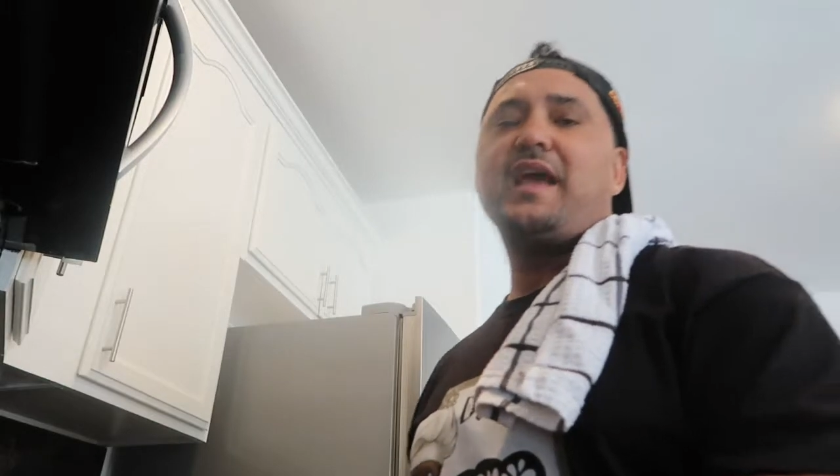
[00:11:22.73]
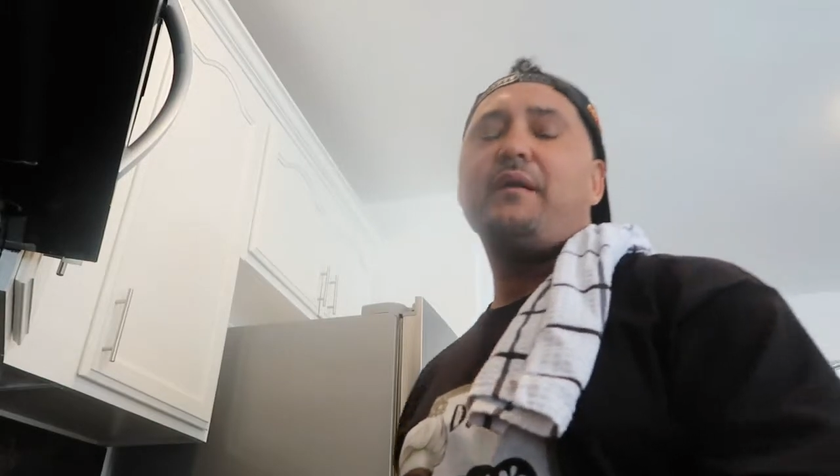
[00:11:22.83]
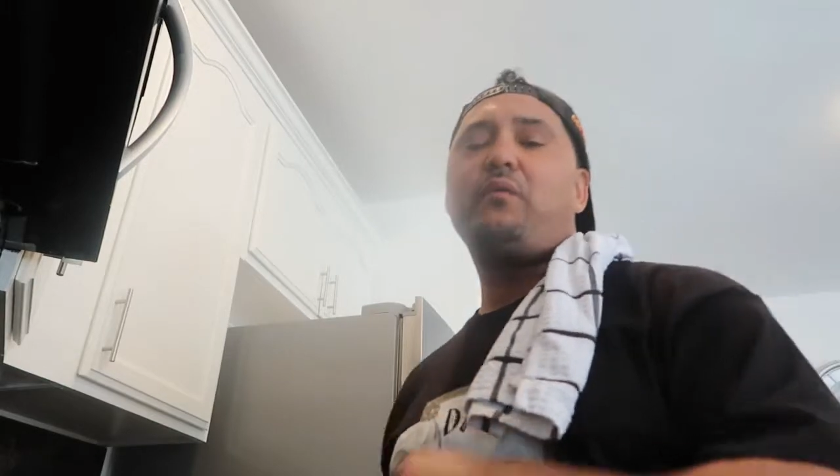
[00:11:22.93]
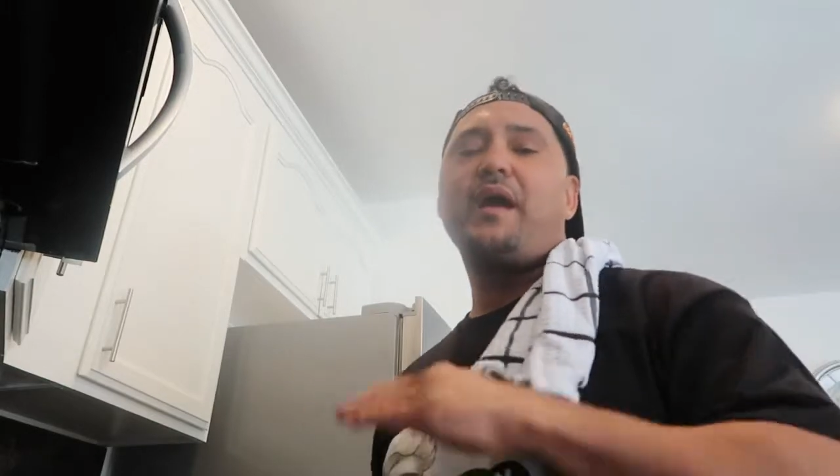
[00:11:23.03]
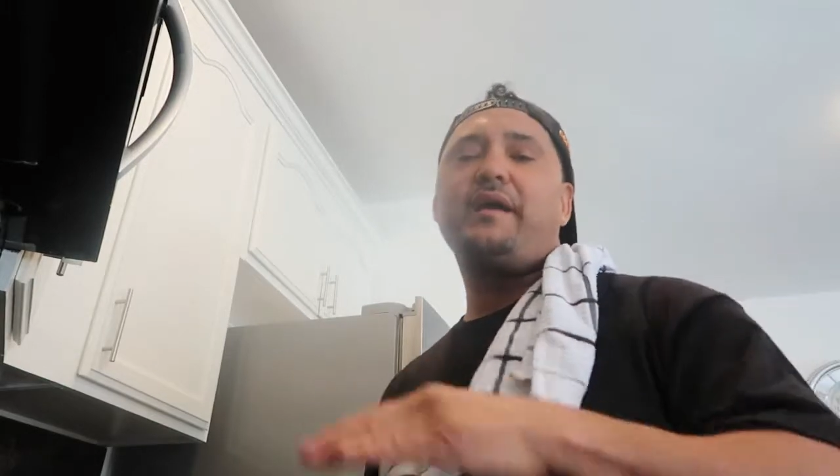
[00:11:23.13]

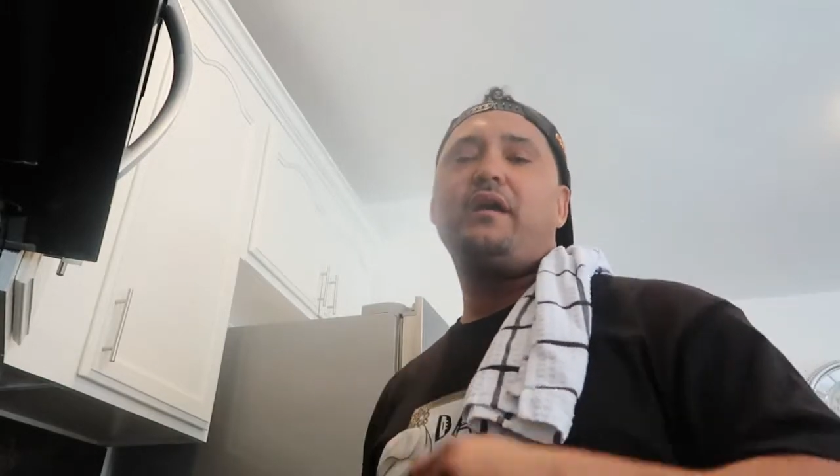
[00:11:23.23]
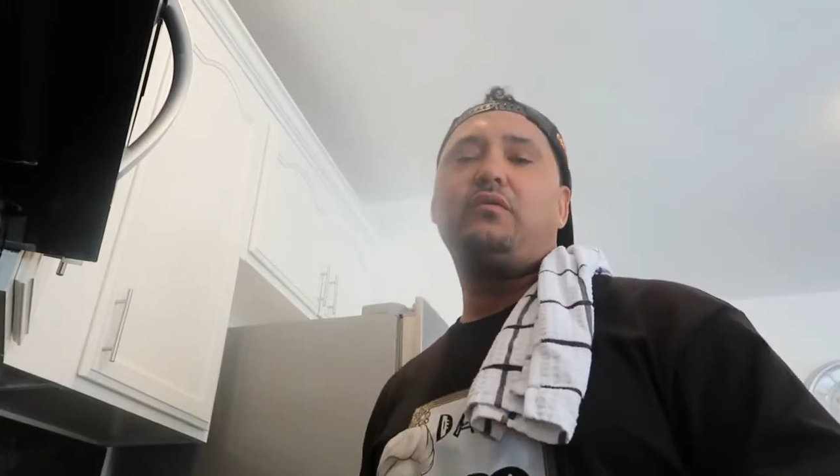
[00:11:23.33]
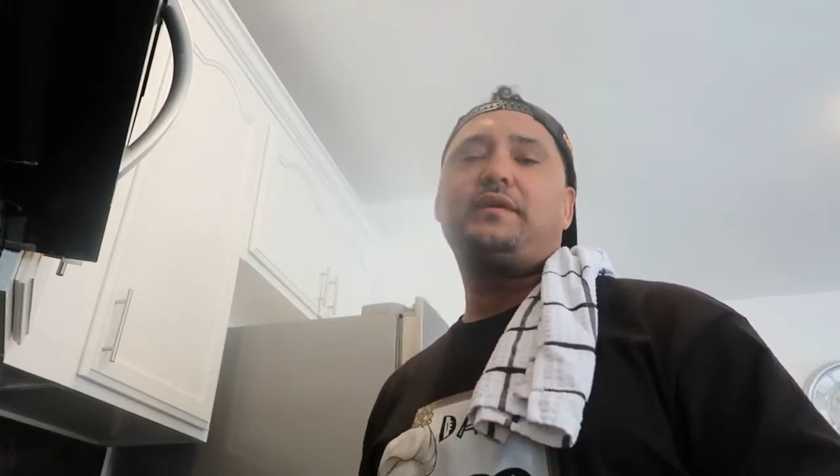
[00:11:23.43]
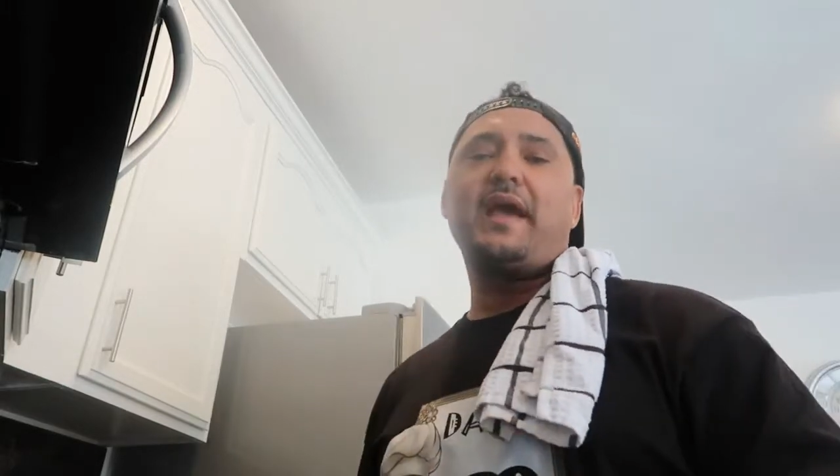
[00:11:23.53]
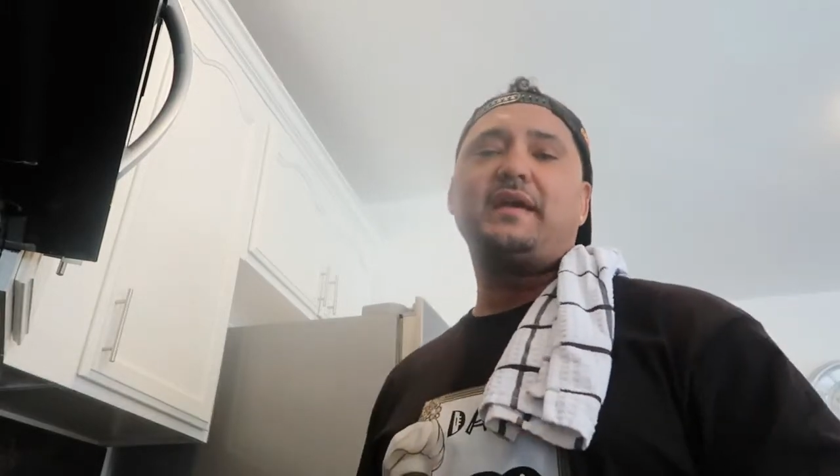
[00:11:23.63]
step right here
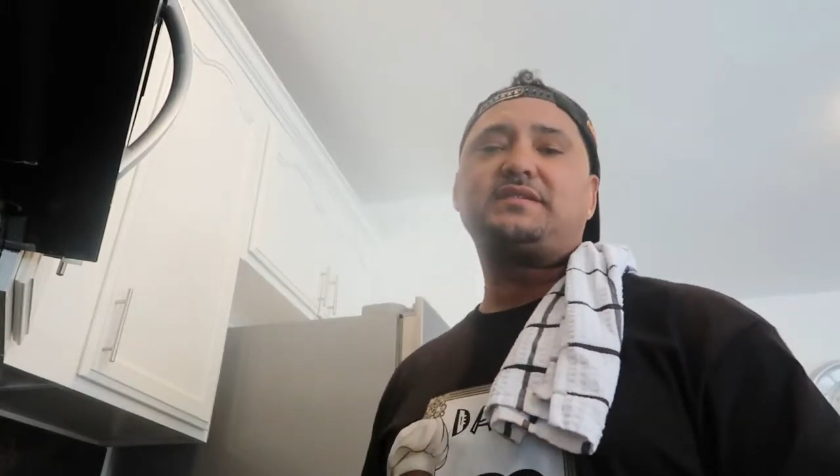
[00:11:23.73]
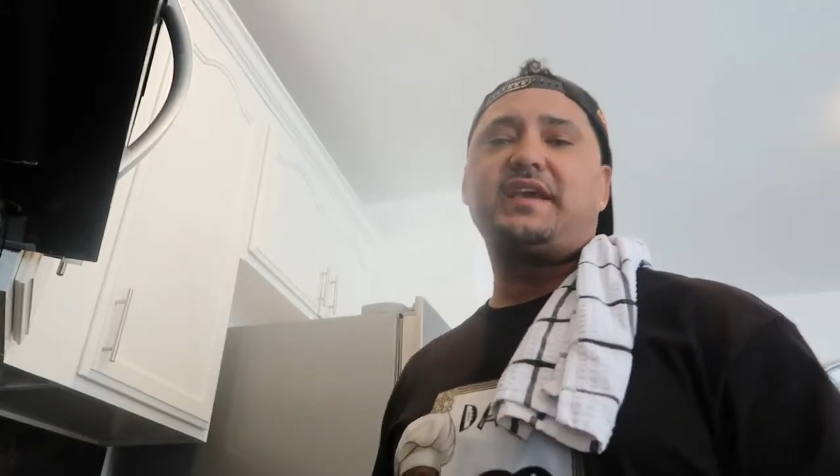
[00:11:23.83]
on Dad's